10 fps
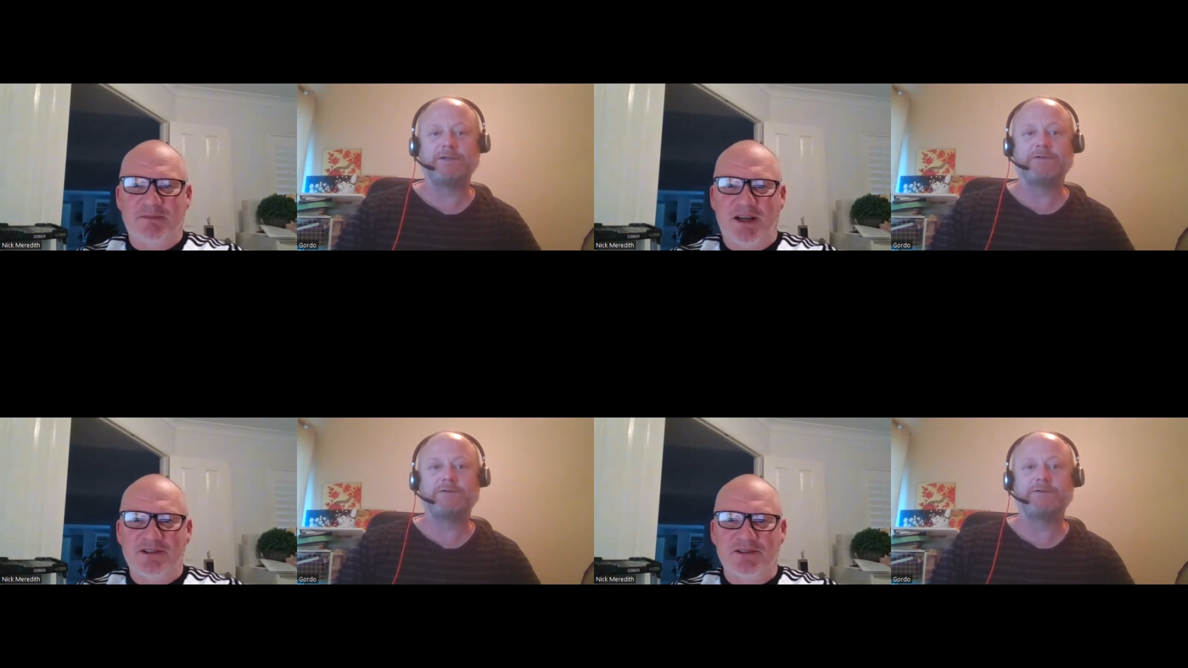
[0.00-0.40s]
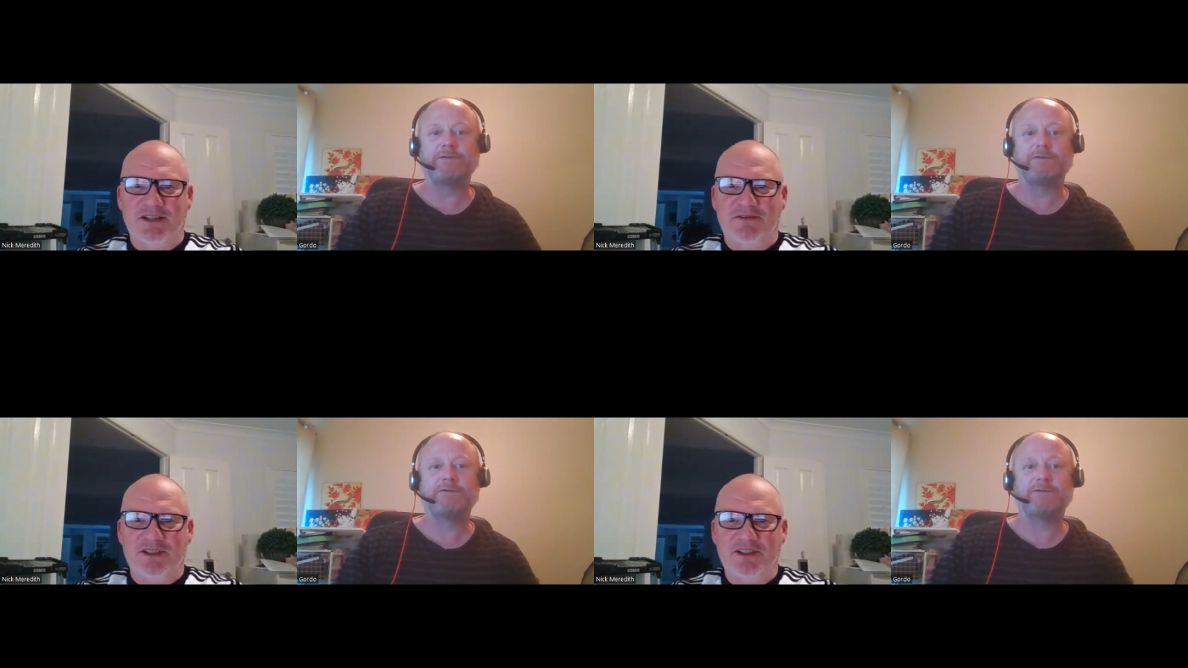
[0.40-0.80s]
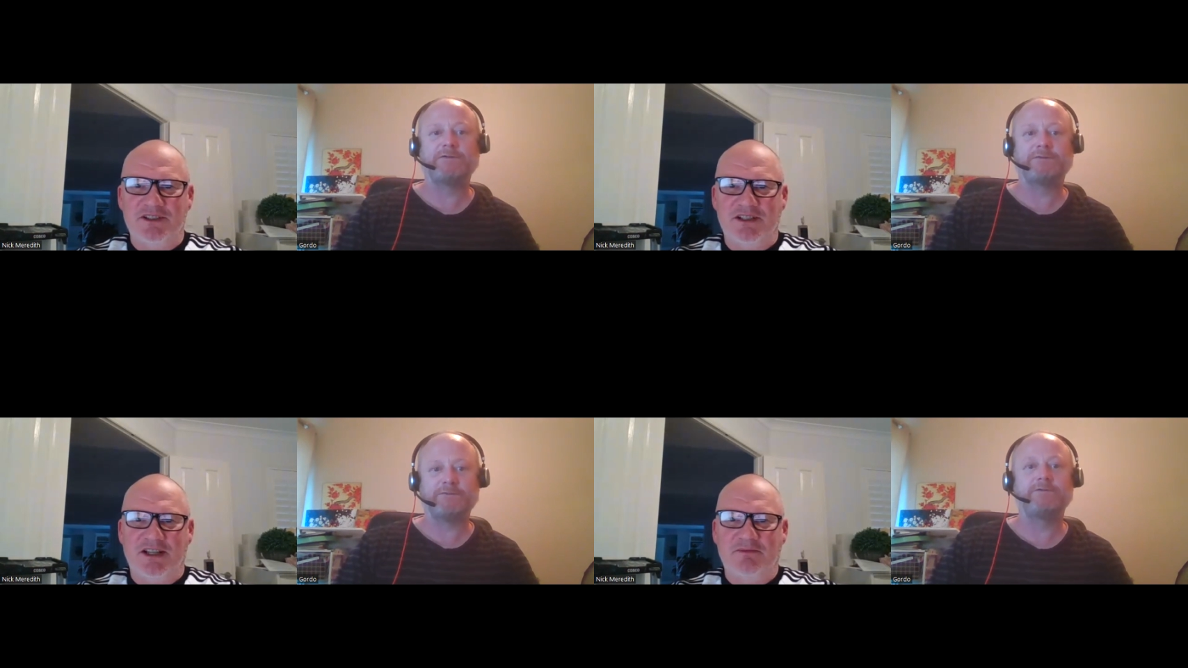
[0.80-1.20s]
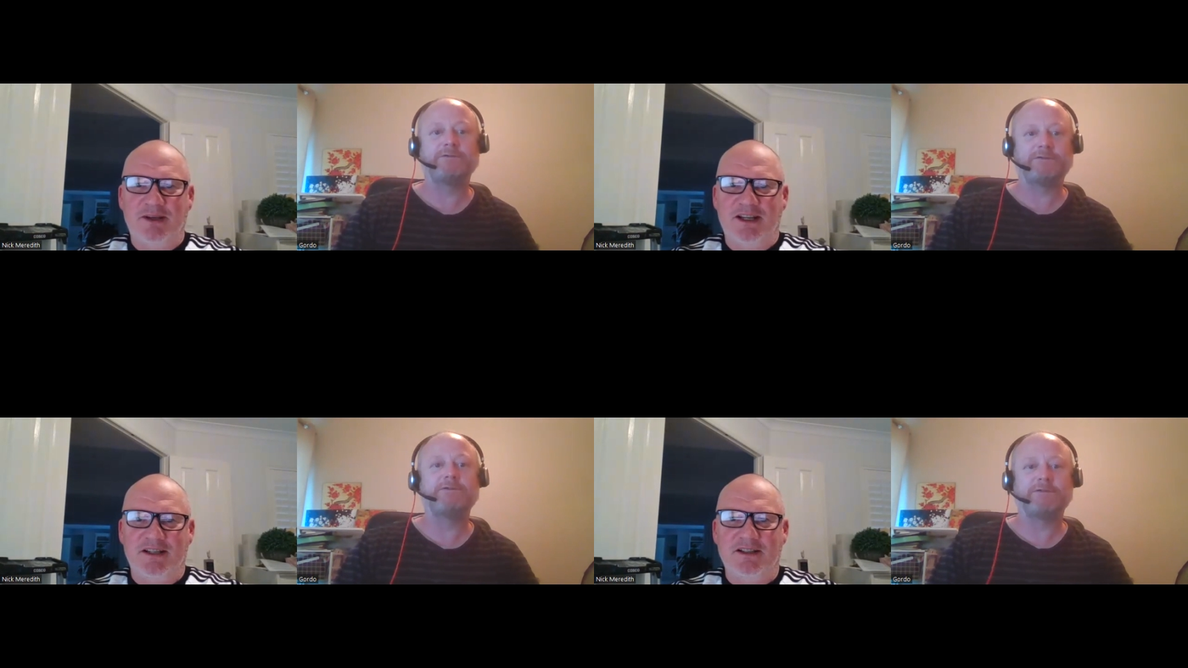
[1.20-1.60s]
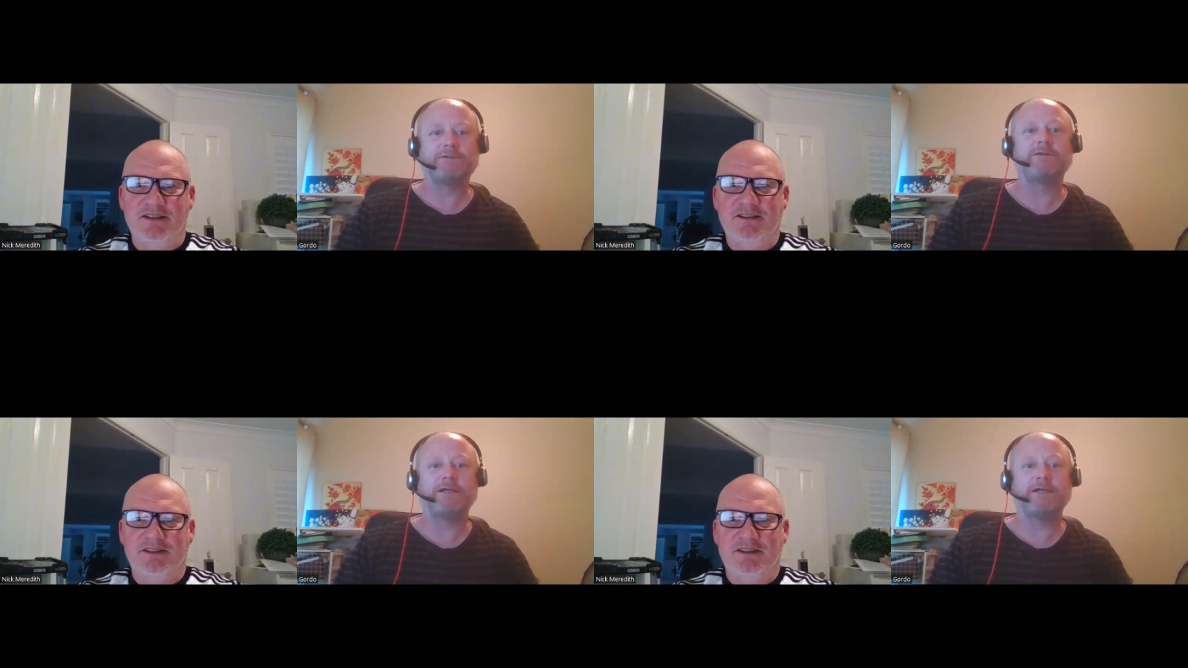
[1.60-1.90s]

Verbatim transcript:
Speaker 1: see yeah. muscle definition and that better.